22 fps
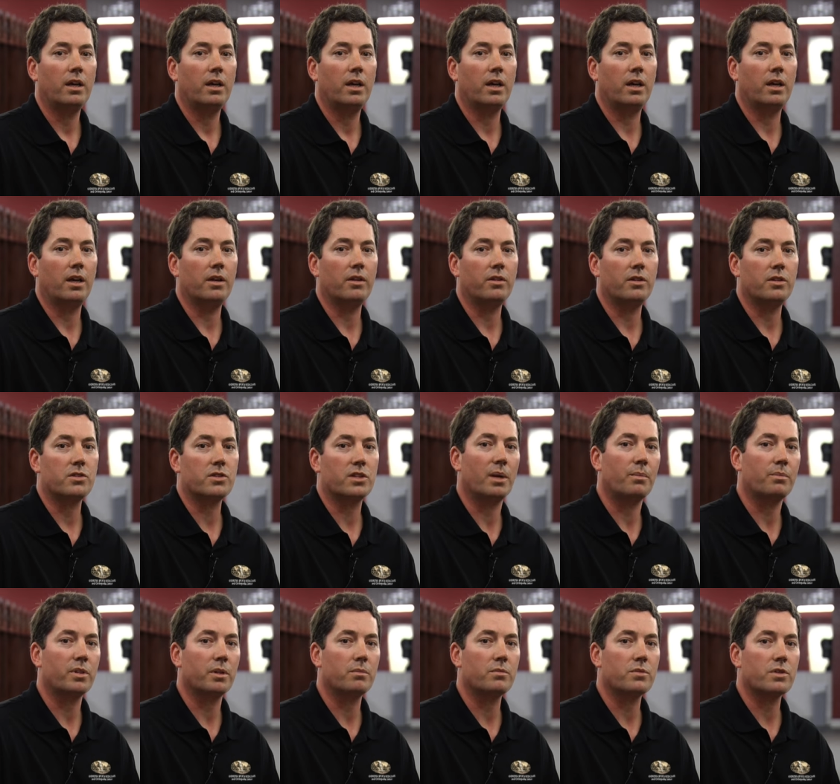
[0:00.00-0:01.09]
The
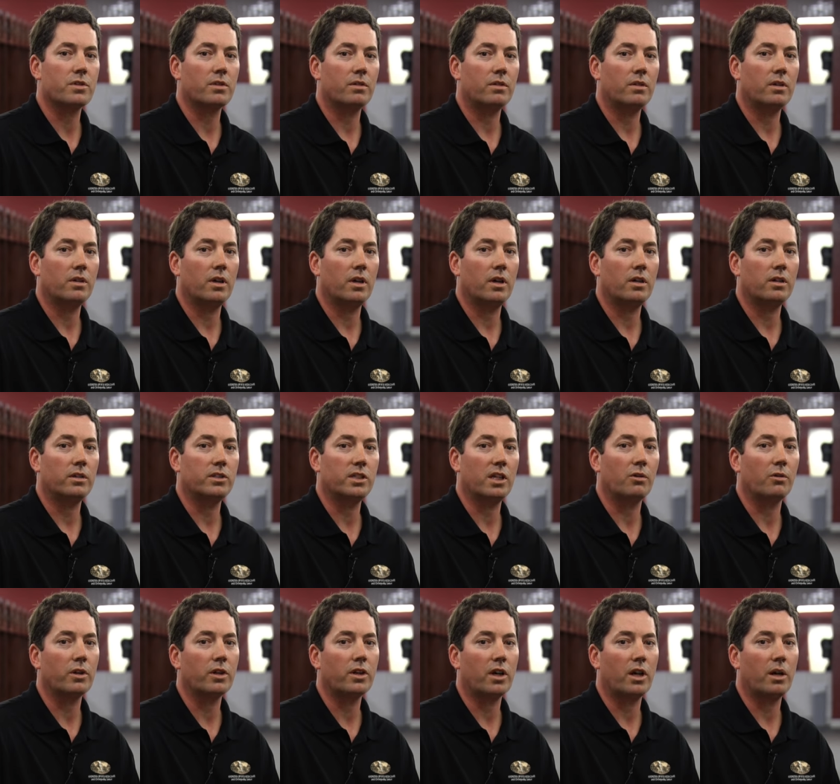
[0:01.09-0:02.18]
symptoms
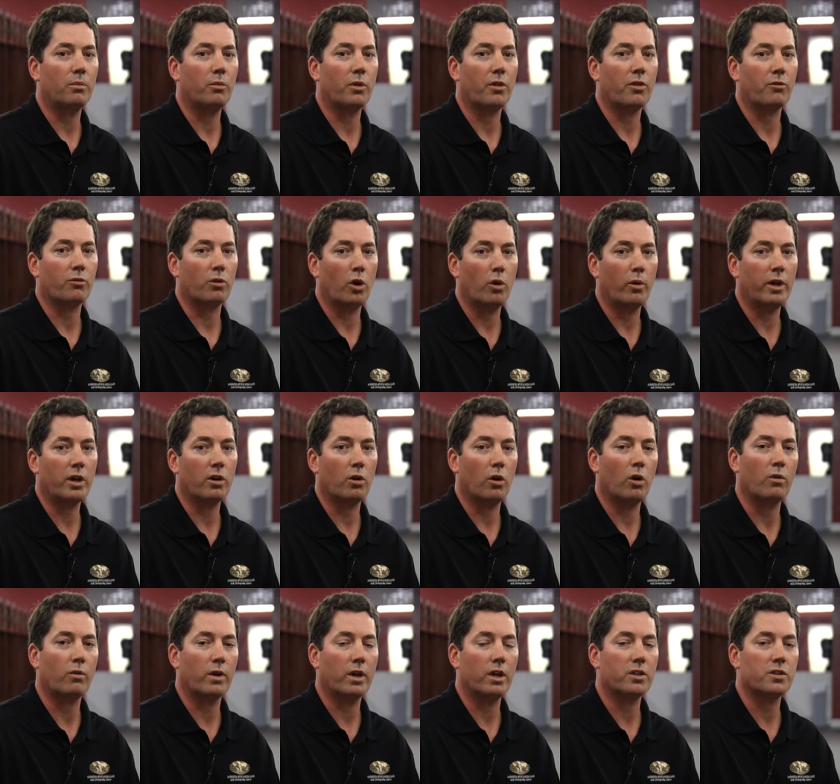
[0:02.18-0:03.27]
generally come with throwing or
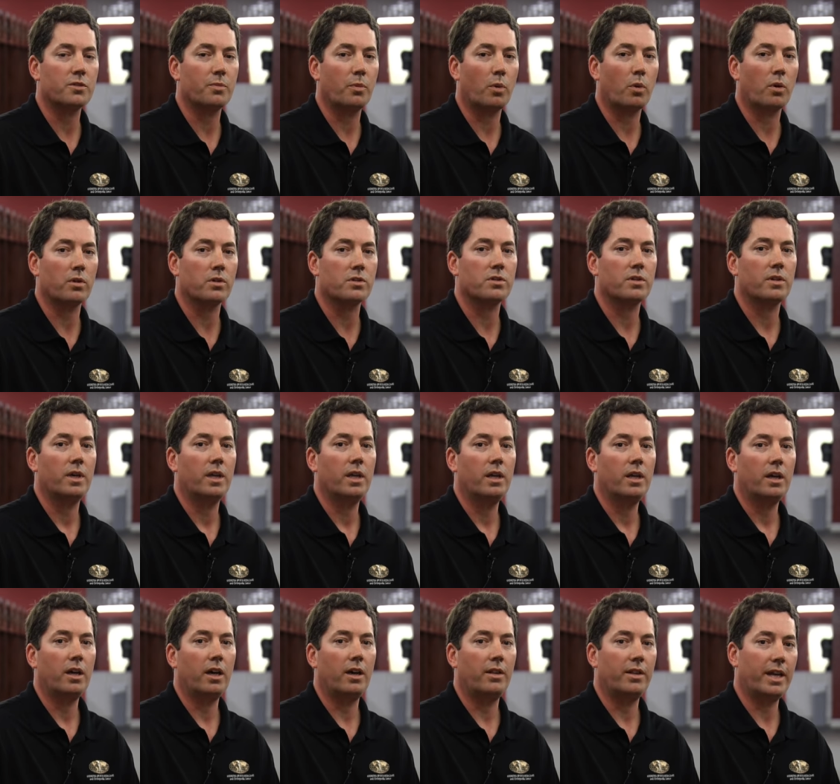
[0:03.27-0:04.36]
overhead sports.
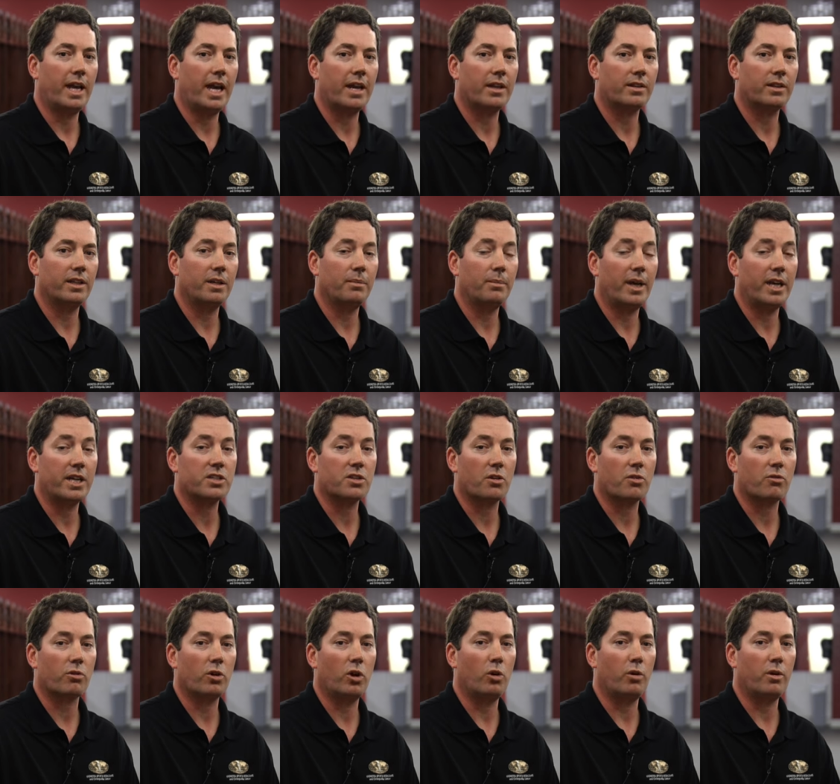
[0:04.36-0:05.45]
The athlete makes a
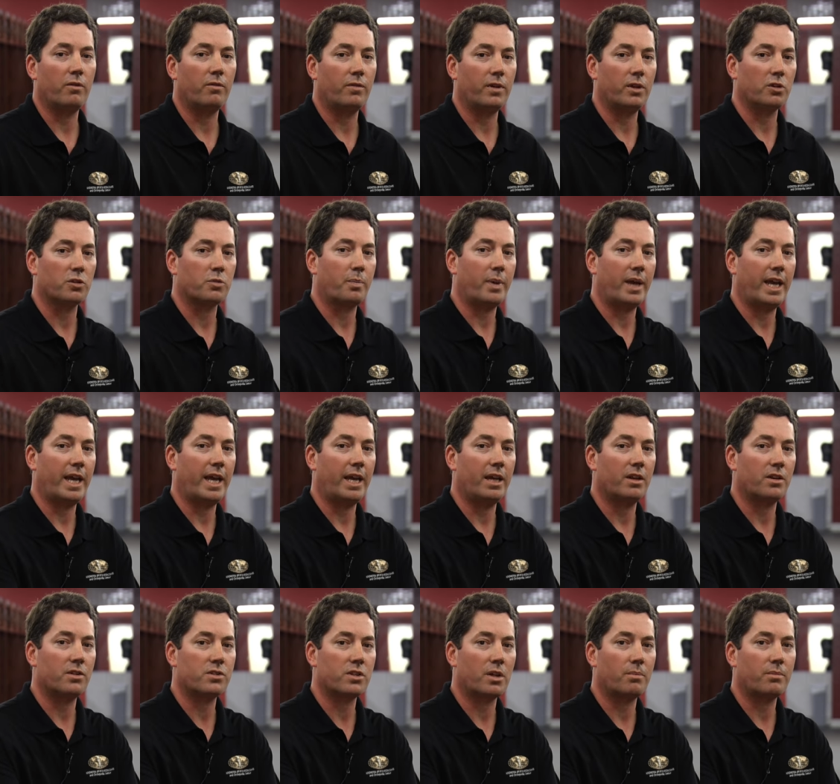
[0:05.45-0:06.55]
throw and feels
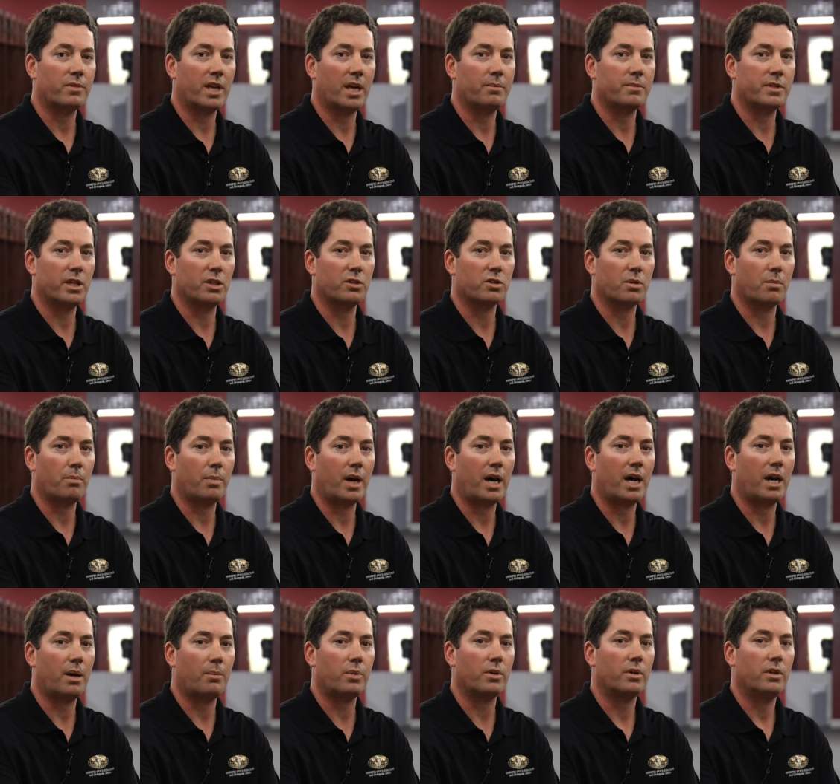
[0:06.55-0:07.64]
pain and sometimes feels a
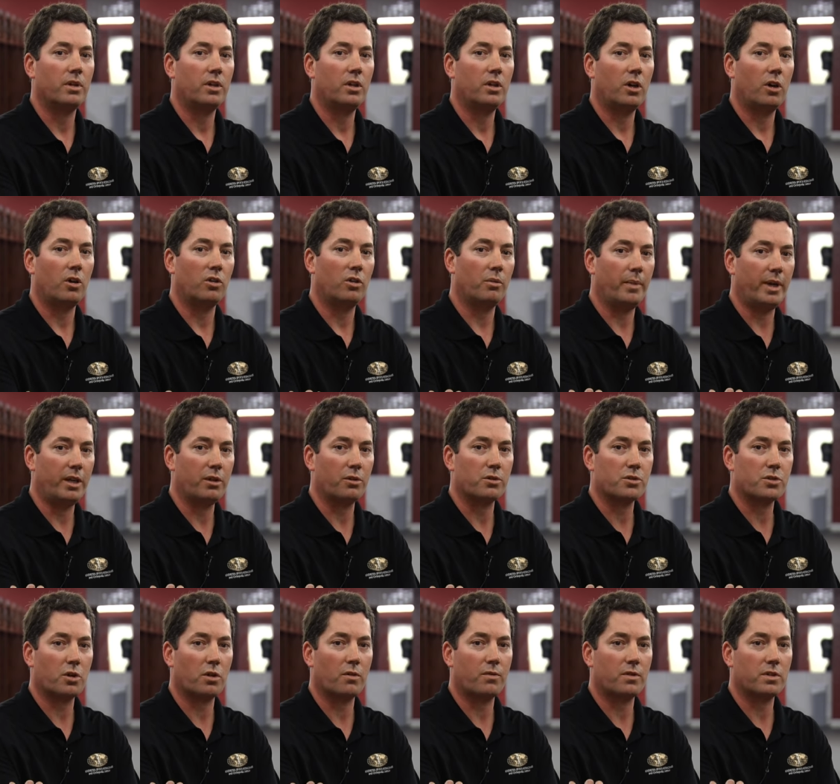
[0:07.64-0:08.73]
pop on the medial
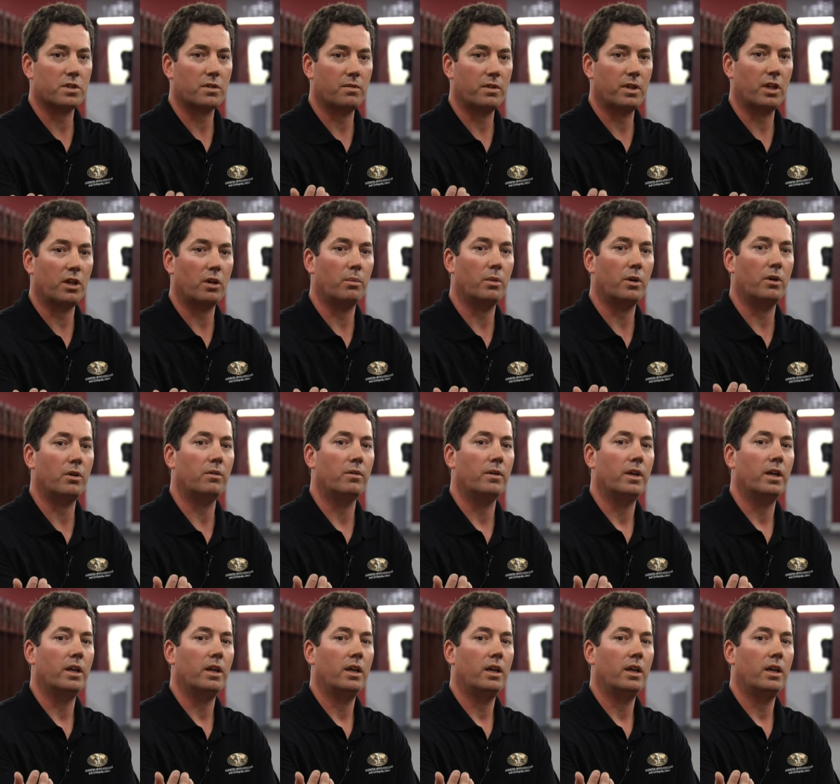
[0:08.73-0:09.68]
surface of the elbow.